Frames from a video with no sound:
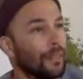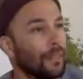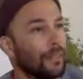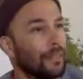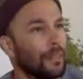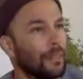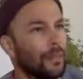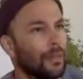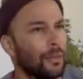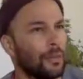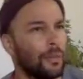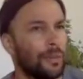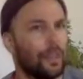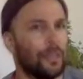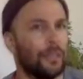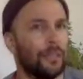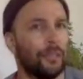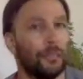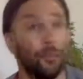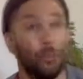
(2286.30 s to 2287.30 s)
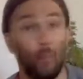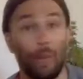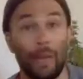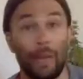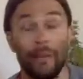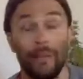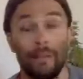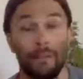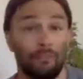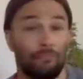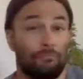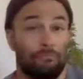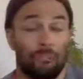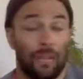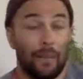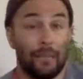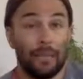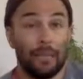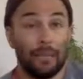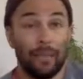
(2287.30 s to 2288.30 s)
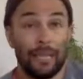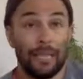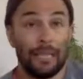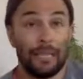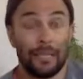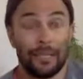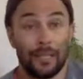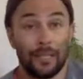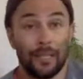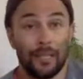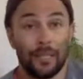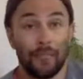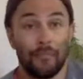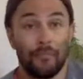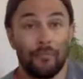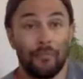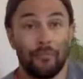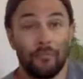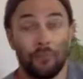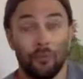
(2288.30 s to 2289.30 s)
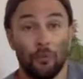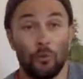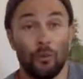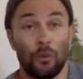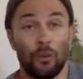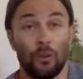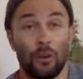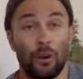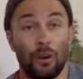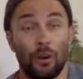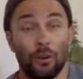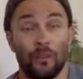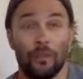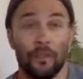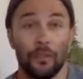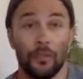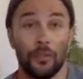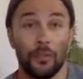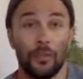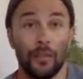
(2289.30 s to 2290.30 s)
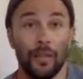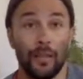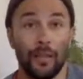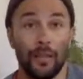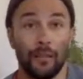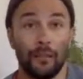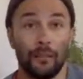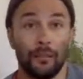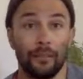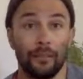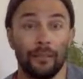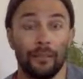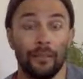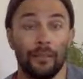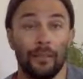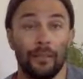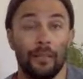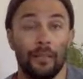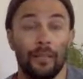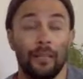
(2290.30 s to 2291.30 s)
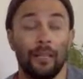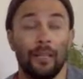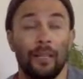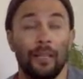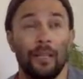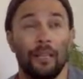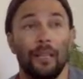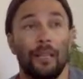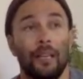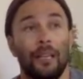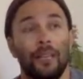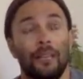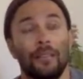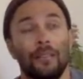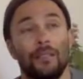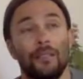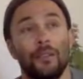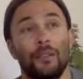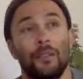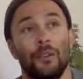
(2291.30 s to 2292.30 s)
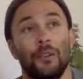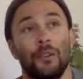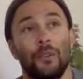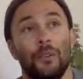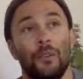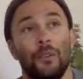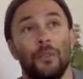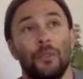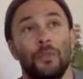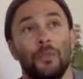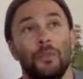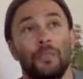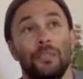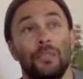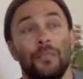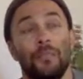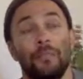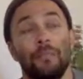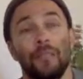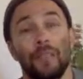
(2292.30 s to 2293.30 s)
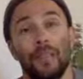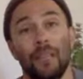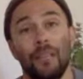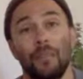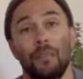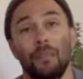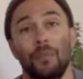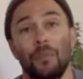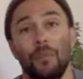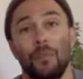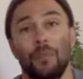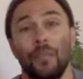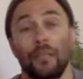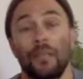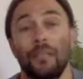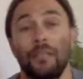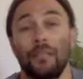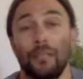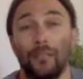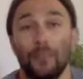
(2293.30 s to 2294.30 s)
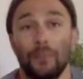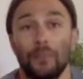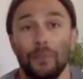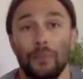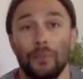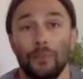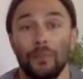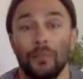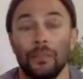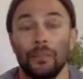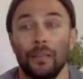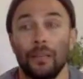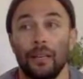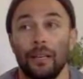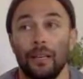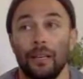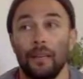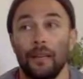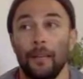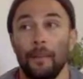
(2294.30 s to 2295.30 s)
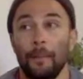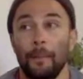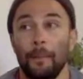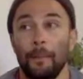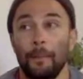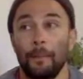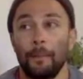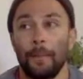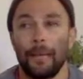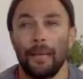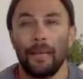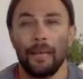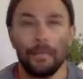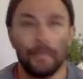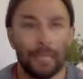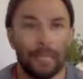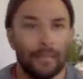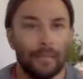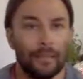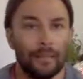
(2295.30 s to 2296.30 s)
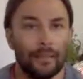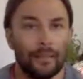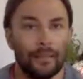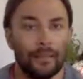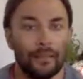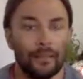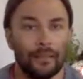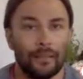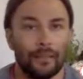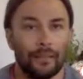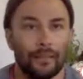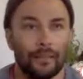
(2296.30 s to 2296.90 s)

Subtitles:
you know, the way, I mean, we existed before artificial light. And so sometimes what I do, and I mean, I think,